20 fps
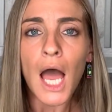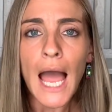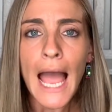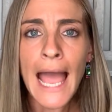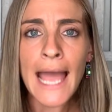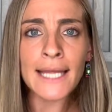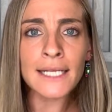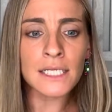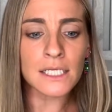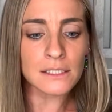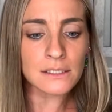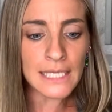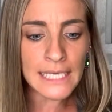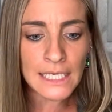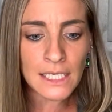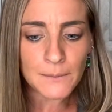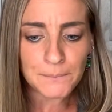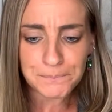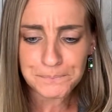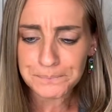and
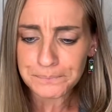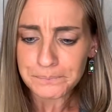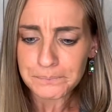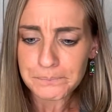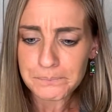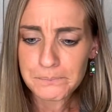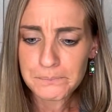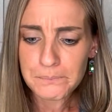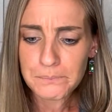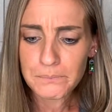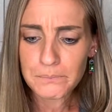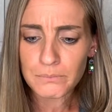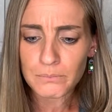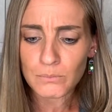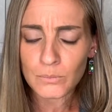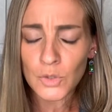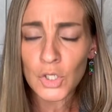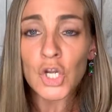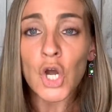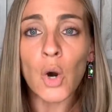like
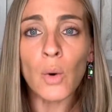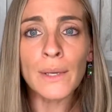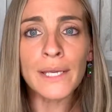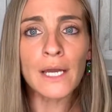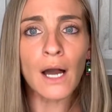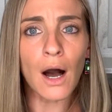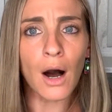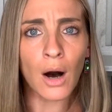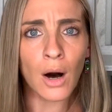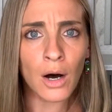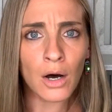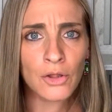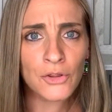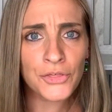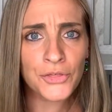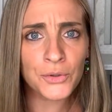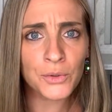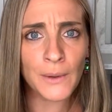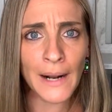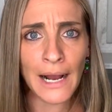going all
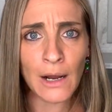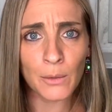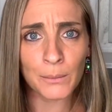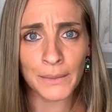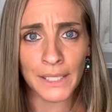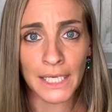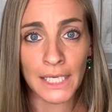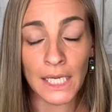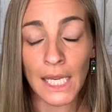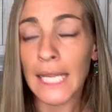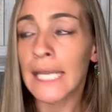throughout me.